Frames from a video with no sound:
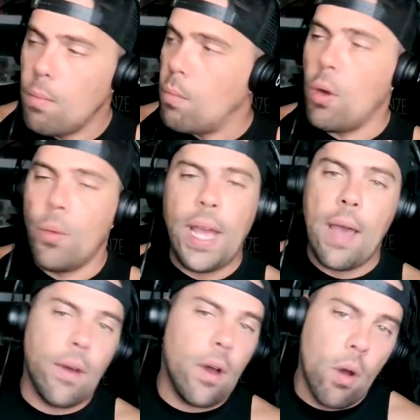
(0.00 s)
Or we
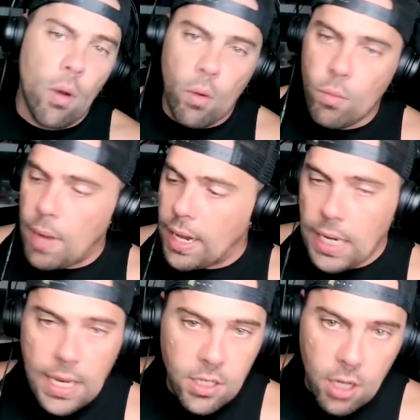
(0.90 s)
have a whole
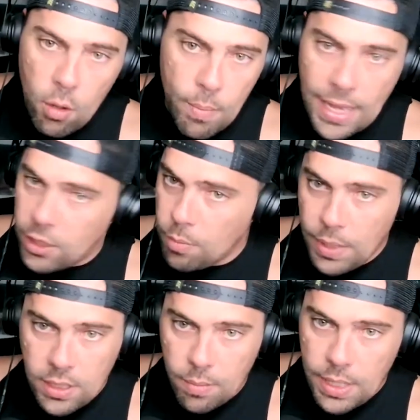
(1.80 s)
Michelangelo
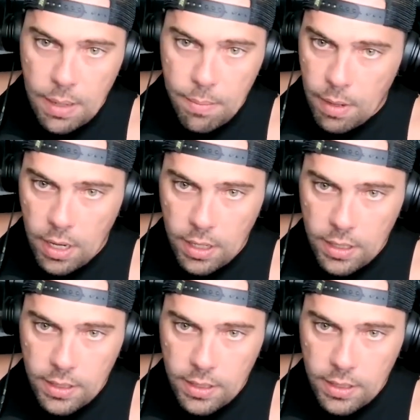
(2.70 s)
masterpiece up in that mug.